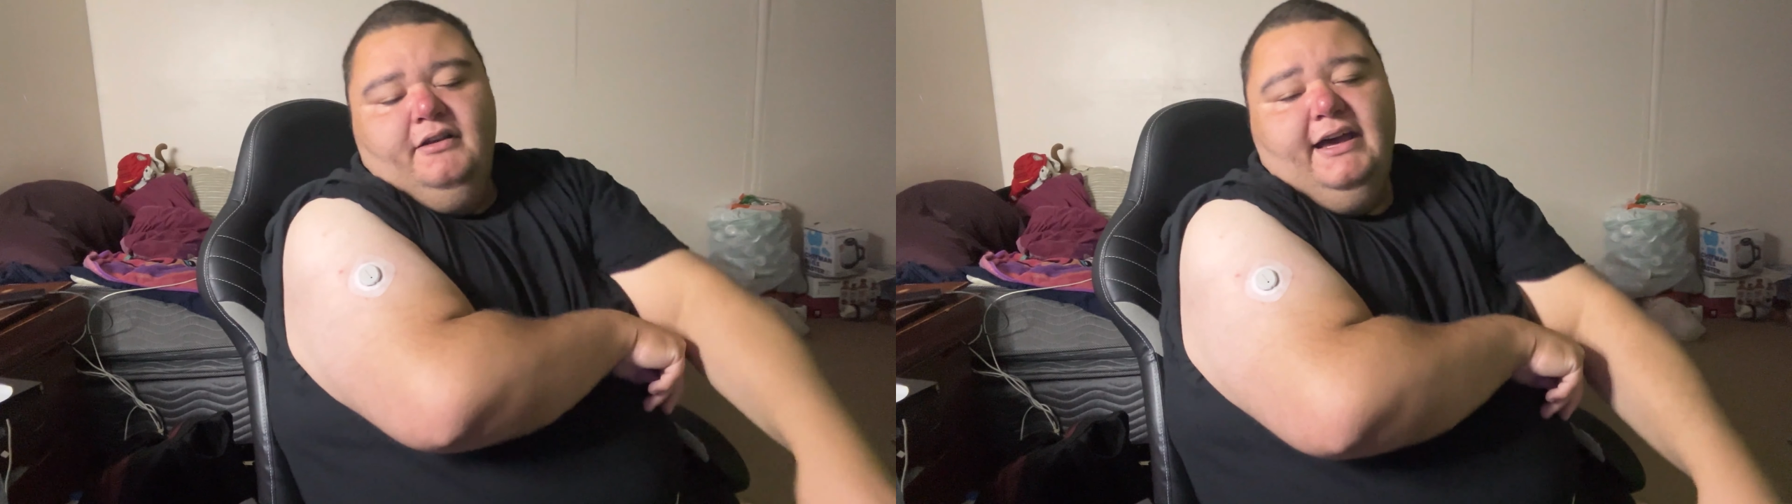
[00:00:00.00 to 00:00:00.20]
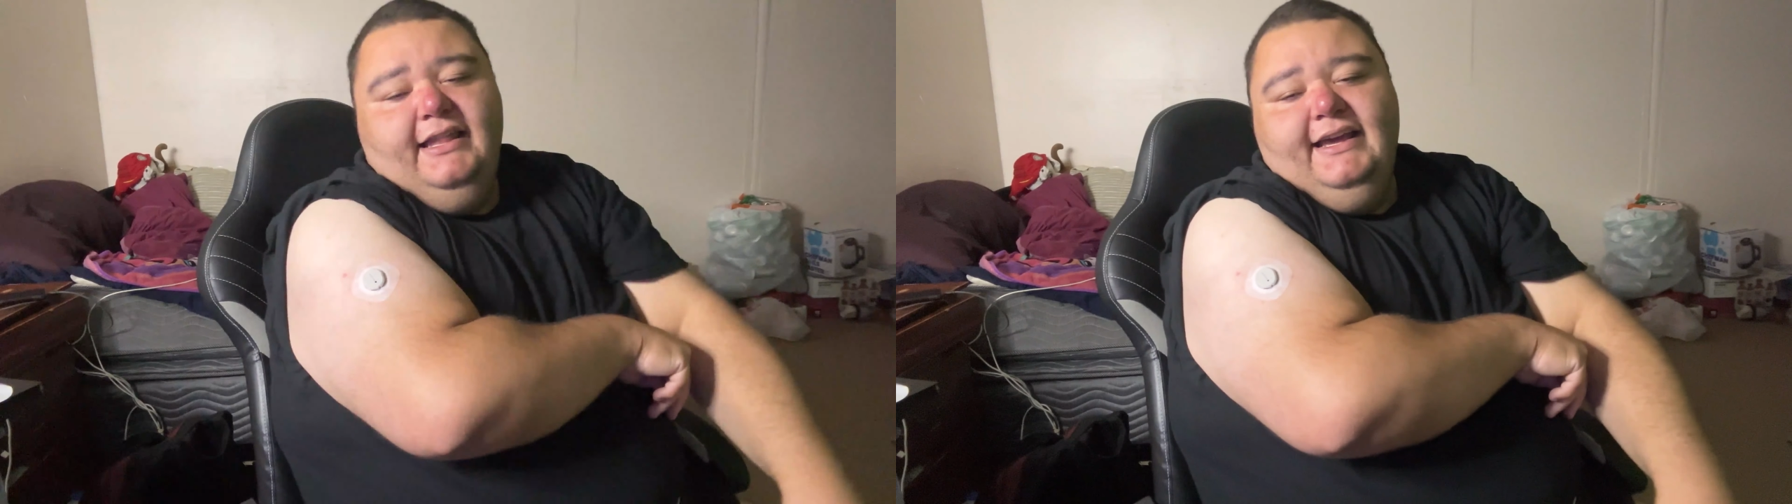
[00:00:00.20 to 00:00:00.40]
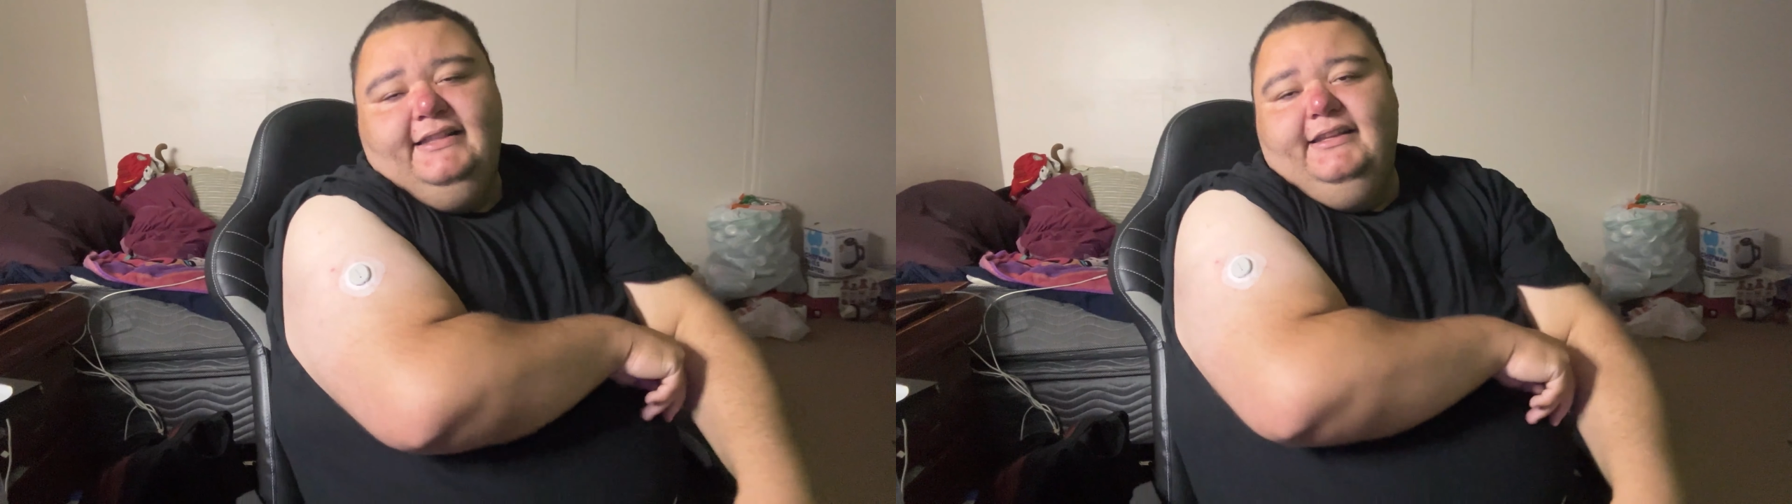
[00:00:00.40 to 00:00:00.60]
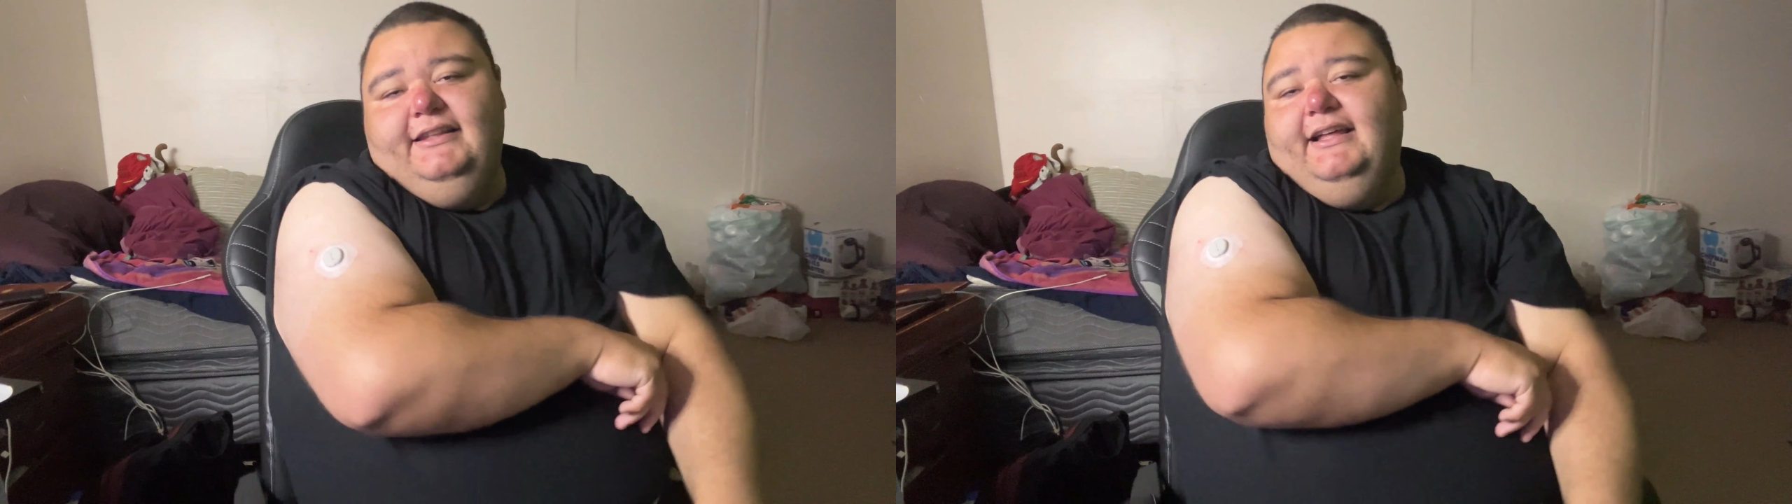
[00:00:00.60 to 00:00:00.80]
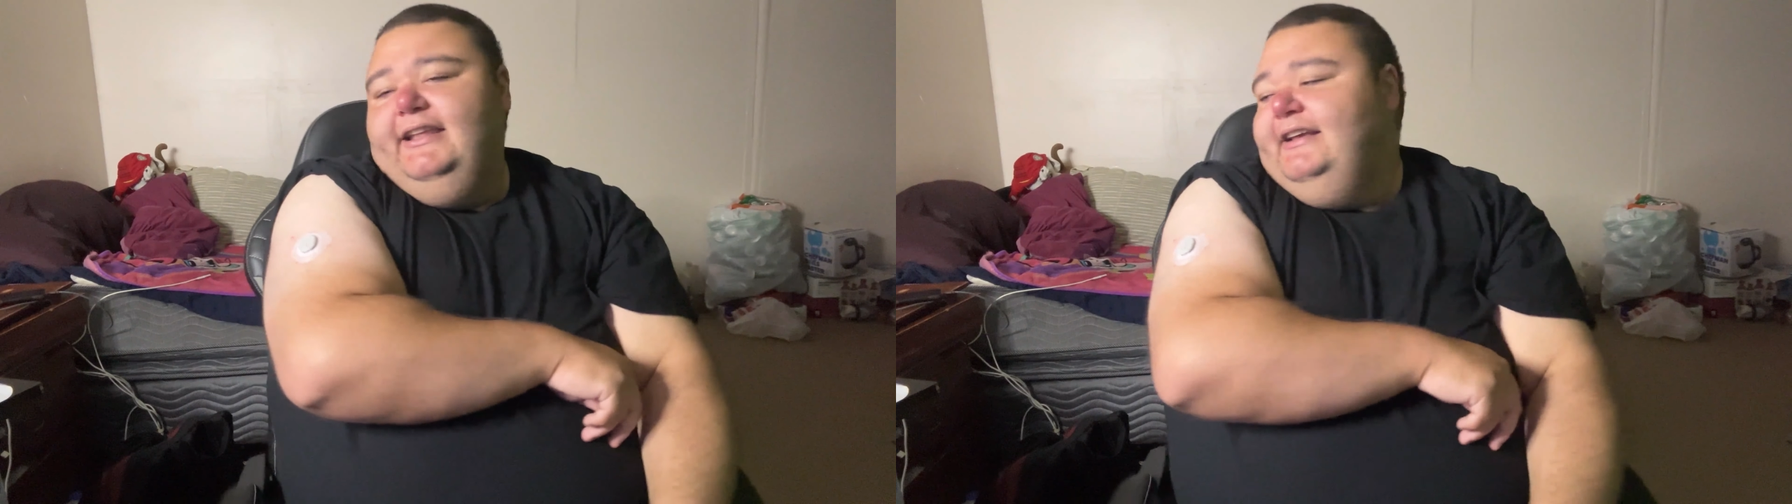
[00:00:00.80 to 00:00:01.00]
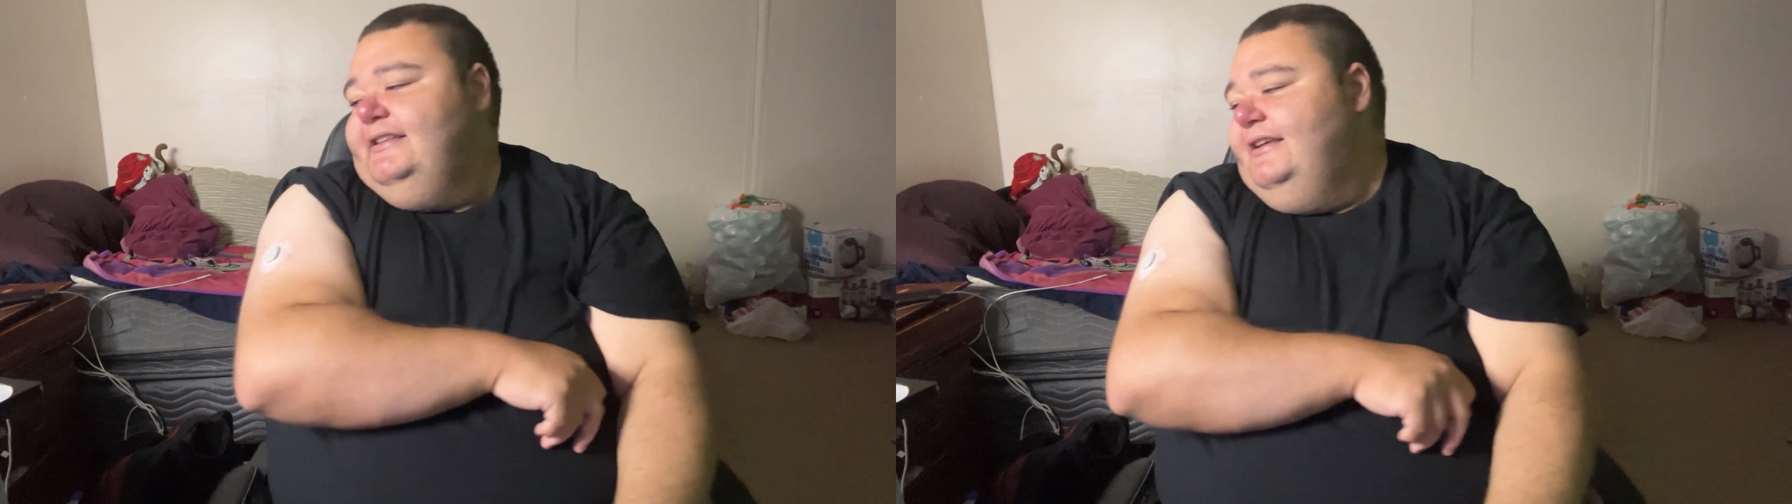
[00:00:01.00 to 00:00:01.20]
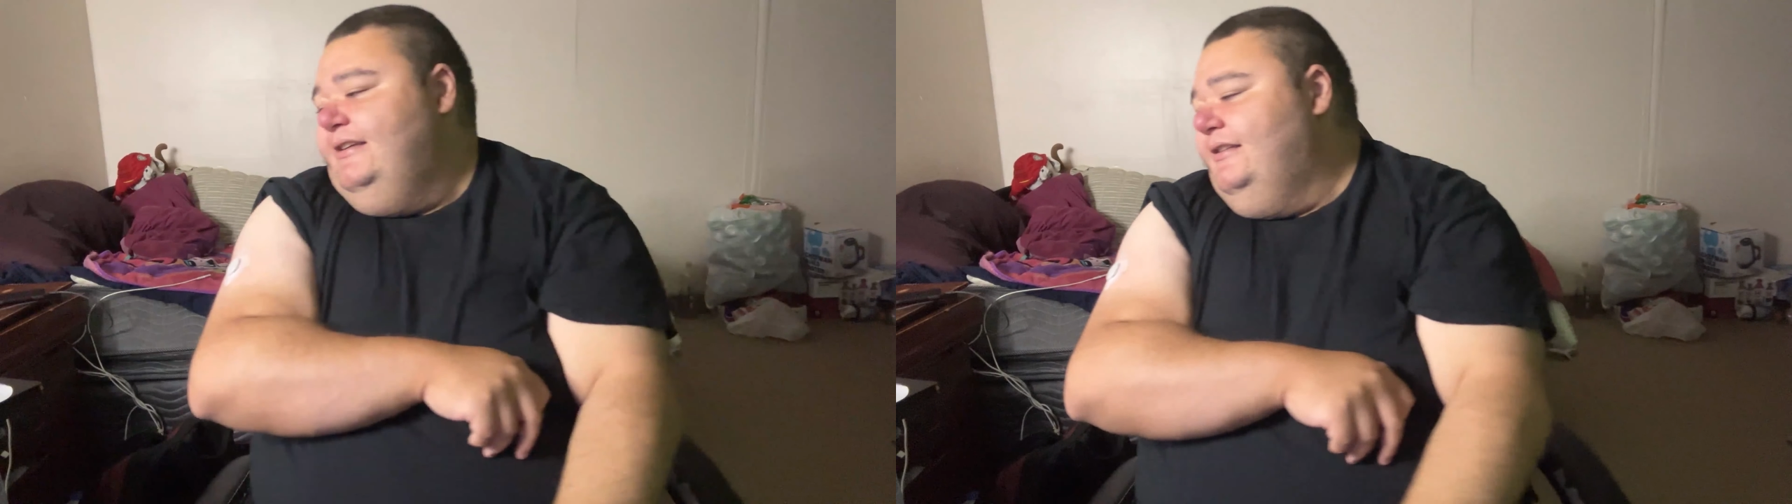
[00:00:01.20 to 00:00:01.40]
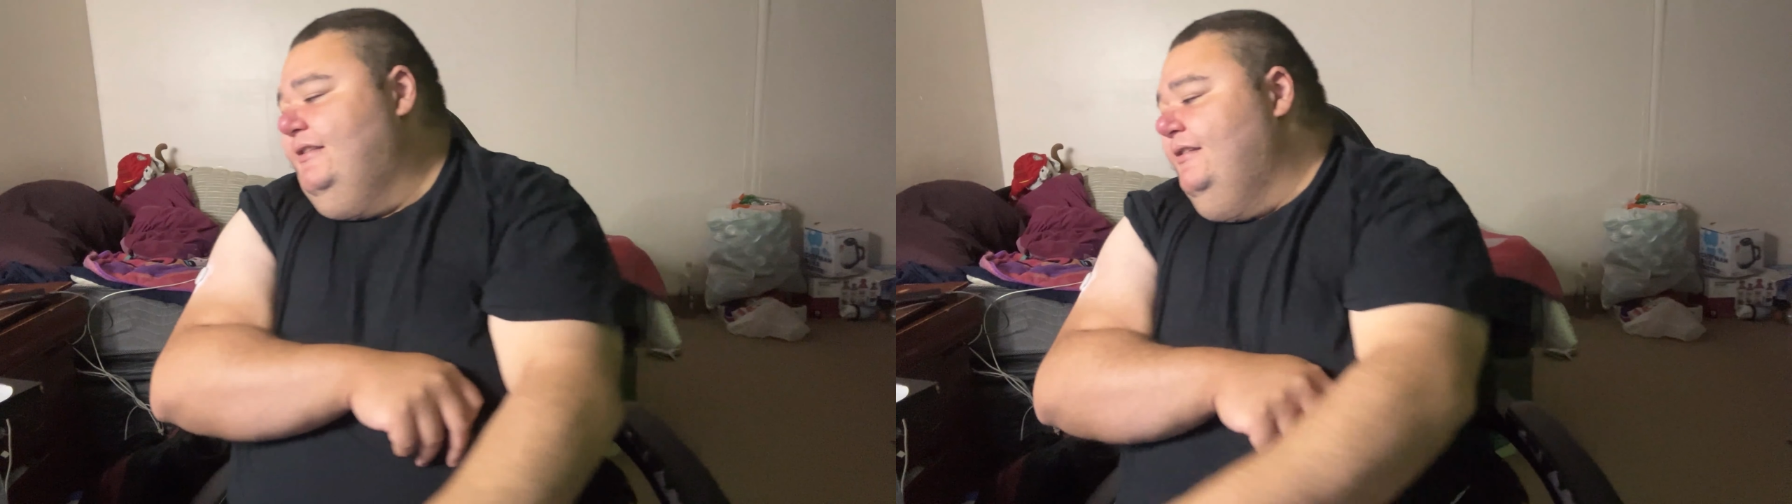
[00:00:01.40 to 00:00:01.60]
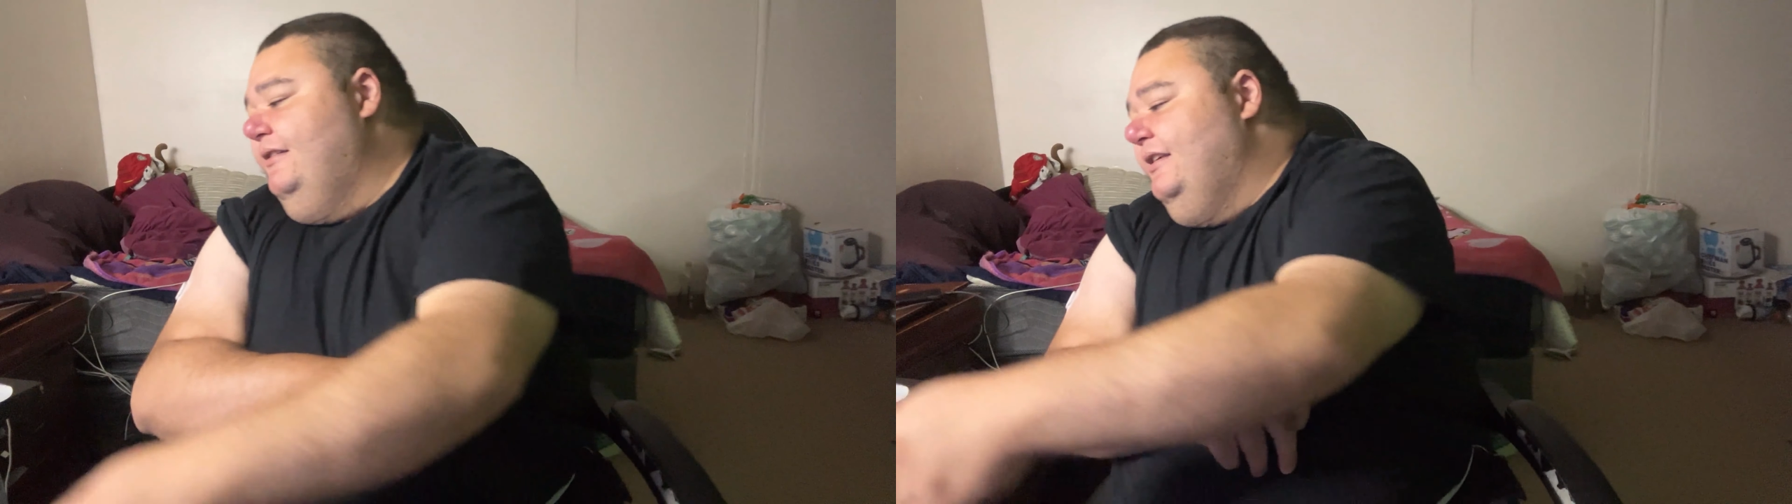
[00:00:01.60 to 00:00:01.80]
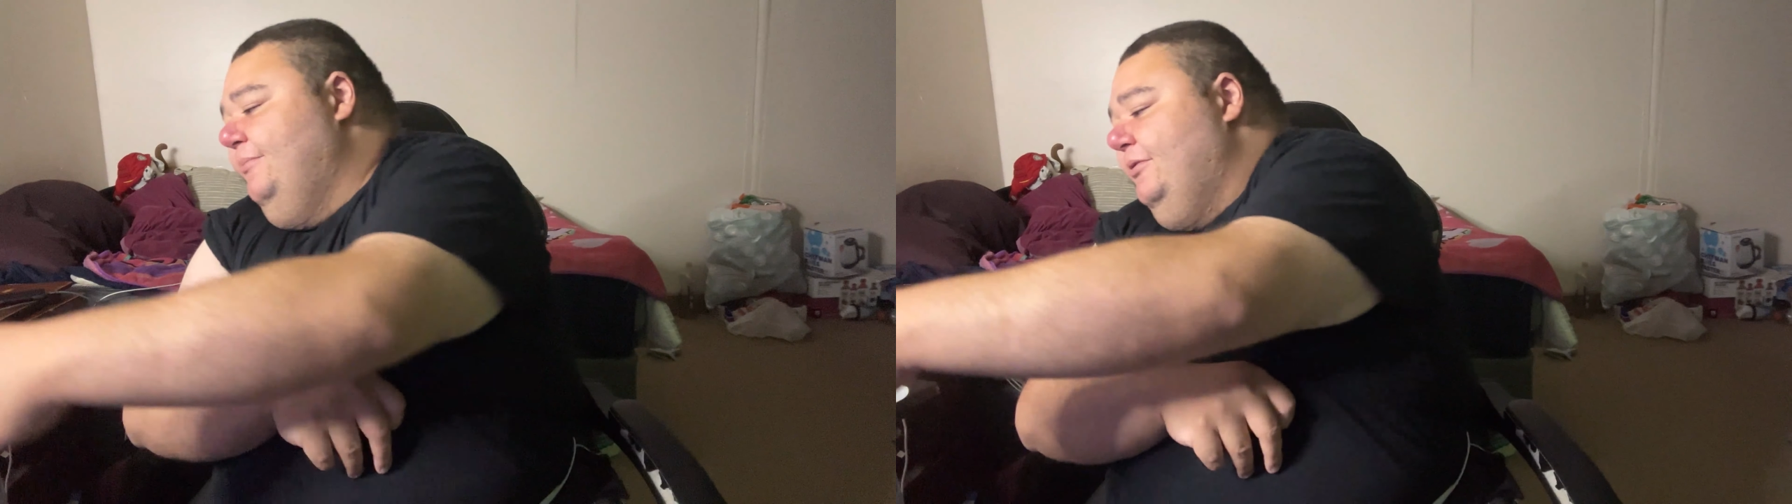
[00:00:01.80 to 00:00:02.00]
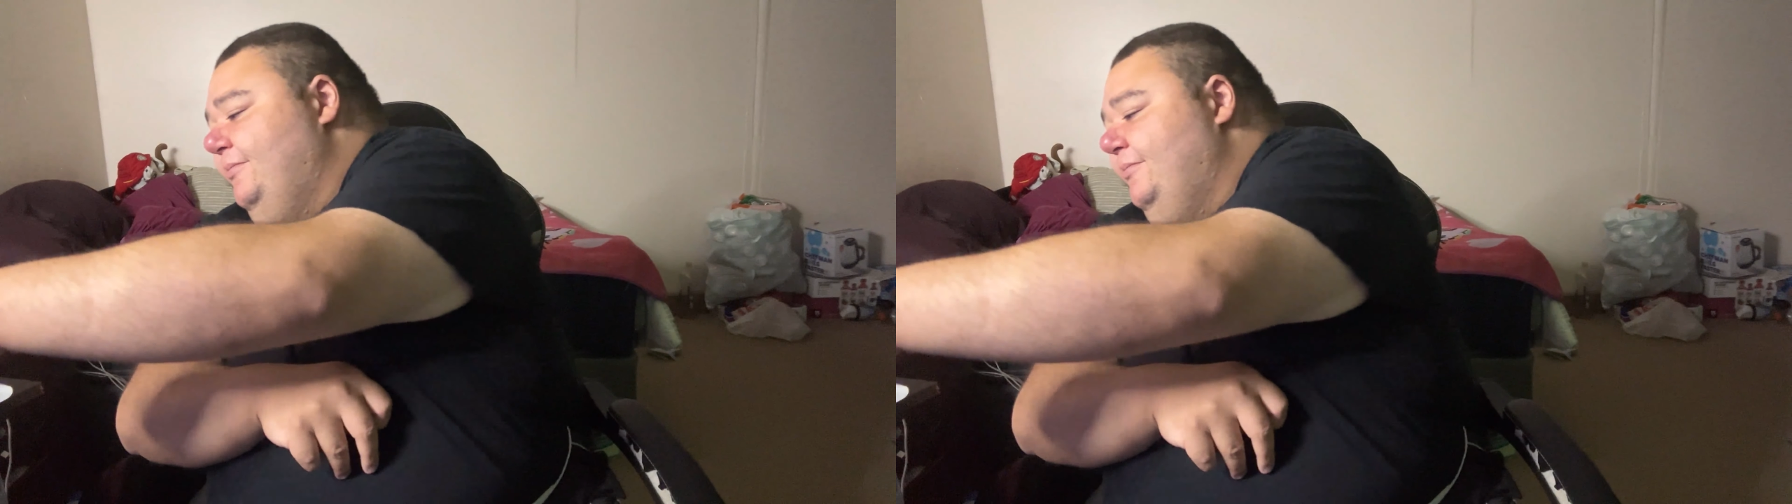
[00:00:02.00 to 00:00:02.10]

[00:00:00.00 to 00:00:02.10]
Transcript: I like to do double